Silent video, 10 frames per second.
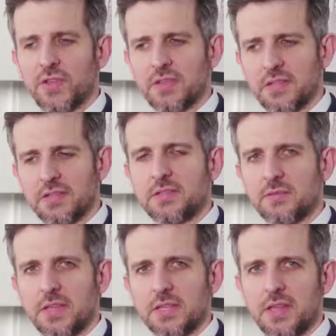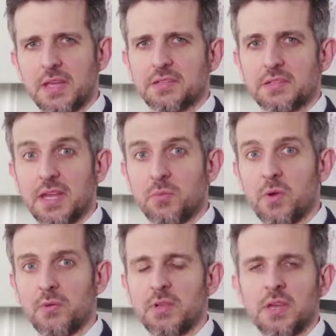They're still there to stay and
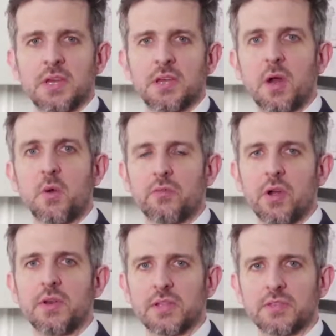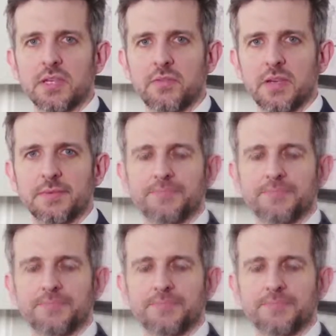won't go on their own necessarily.